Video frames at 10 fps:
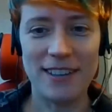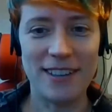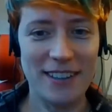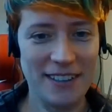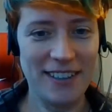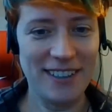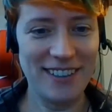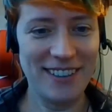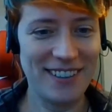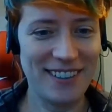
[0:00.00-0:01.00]
Yeah.
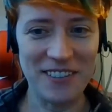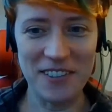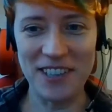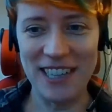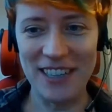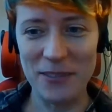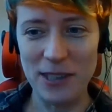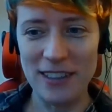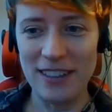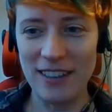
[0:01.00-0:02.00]
Okay.
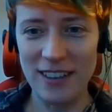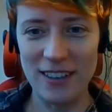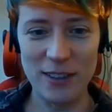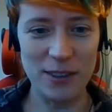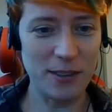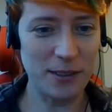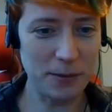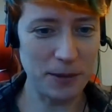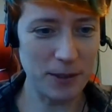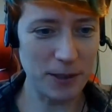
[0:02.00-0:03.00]
Well, uh,
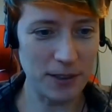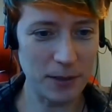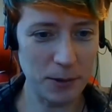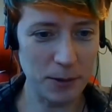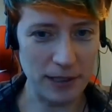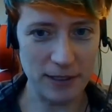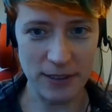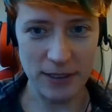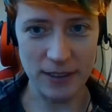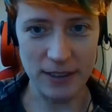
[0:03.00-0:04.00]
we've got some
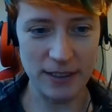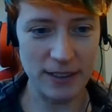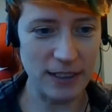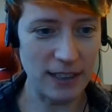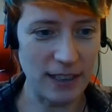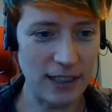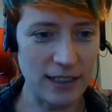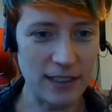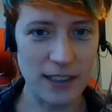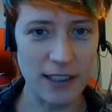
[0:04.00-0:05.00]
questions,
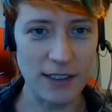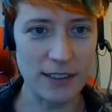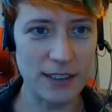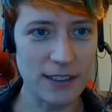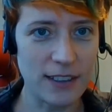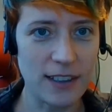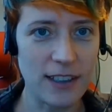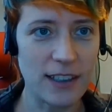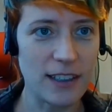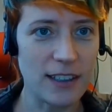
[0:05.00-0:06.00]
and mm -hmm. uh, this is
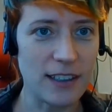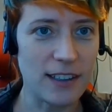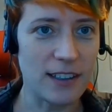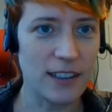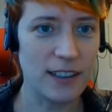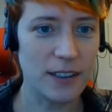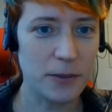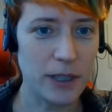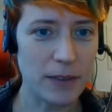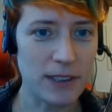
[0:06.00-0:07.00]
a uh,
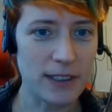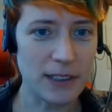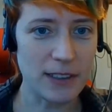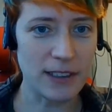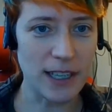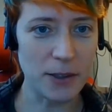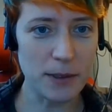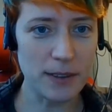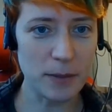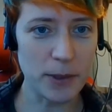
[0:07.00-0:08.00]
we have a session
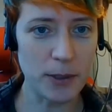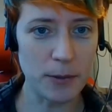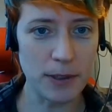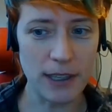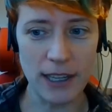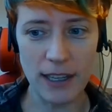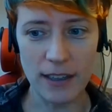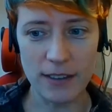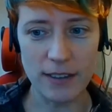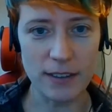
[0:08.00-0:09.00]
now with some Q and
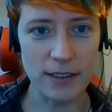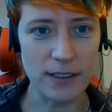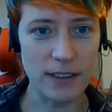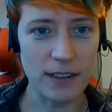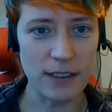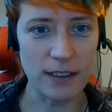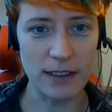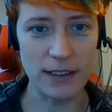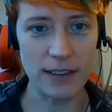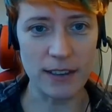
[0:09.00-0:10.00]
A until
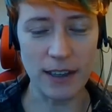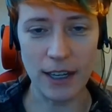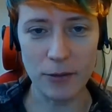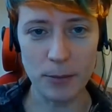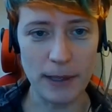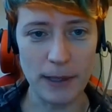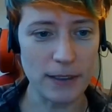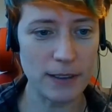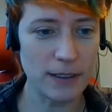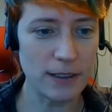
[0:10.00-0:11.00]
uh, half
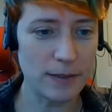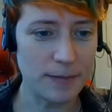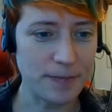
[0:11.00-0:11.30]
past.